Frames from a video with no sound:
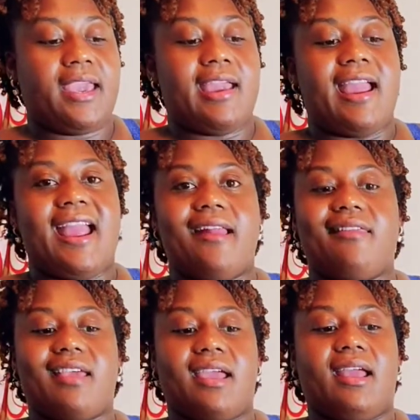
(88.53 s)
And
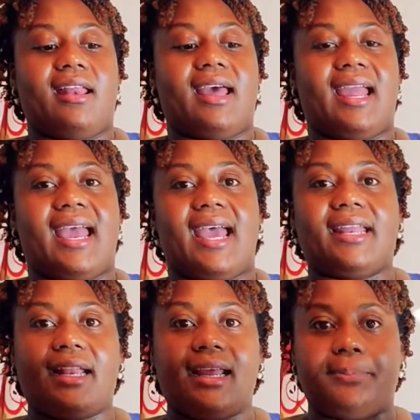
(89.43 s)
then I
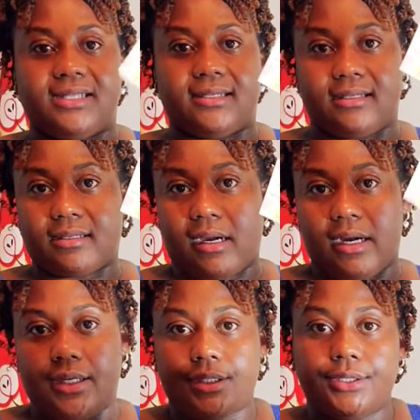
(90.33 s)
added a business
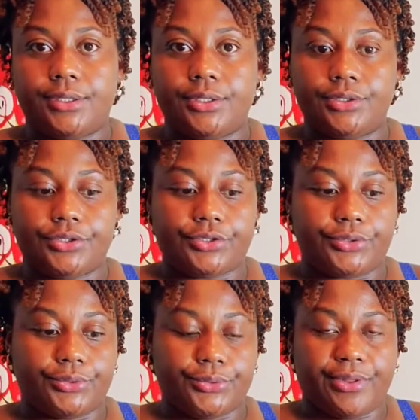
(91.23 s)
card
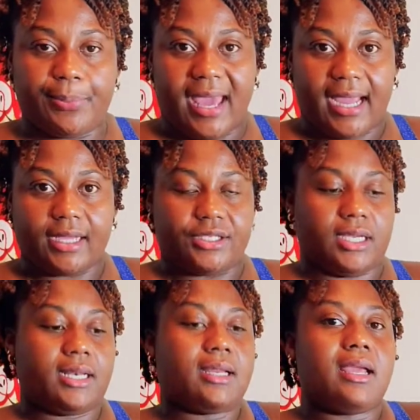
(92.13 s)
to the
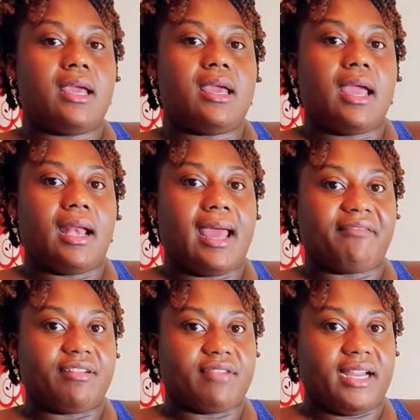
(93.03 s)
packaging and have
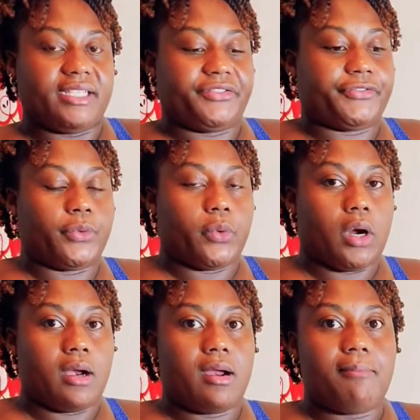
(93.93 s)
it ready
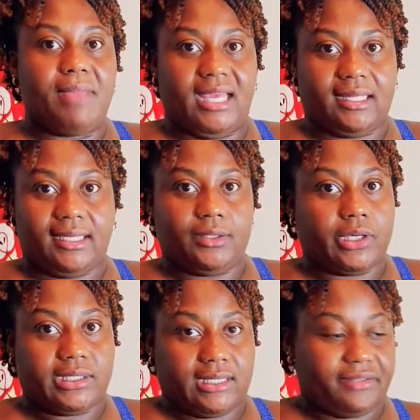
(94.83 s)
for mailing
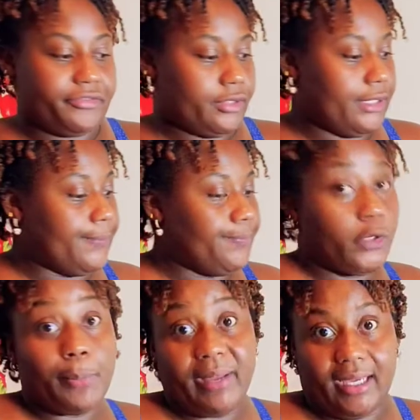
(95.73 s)
or delivery
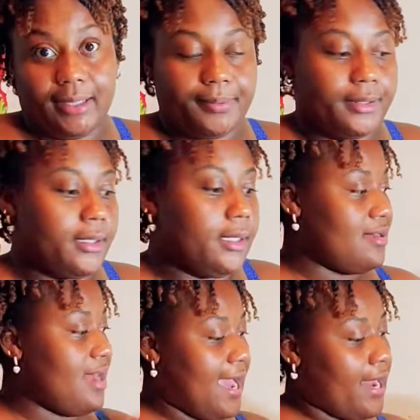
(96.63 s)
or pickup.
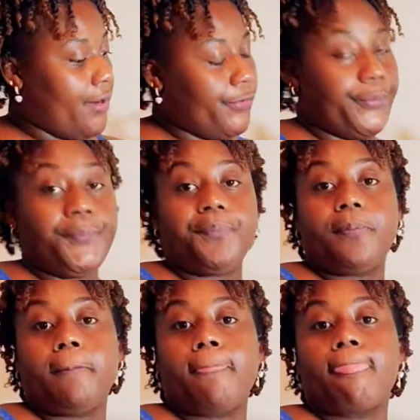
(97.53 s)
Now,
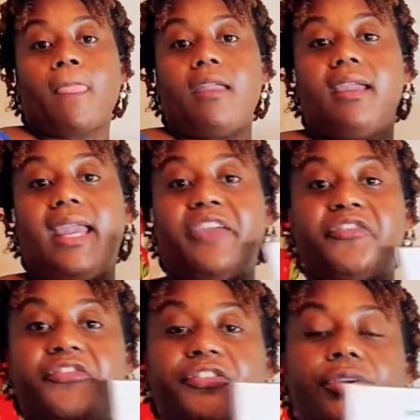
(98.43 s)

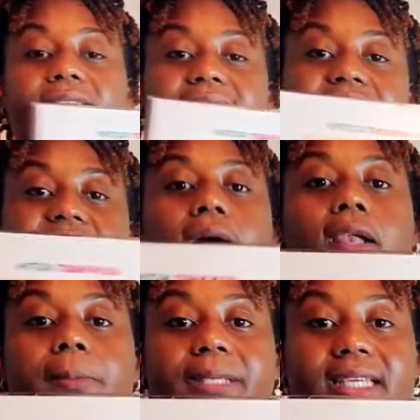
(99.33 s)
if you need to
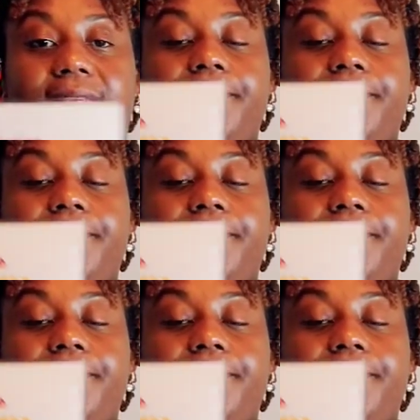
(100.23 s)
follow me,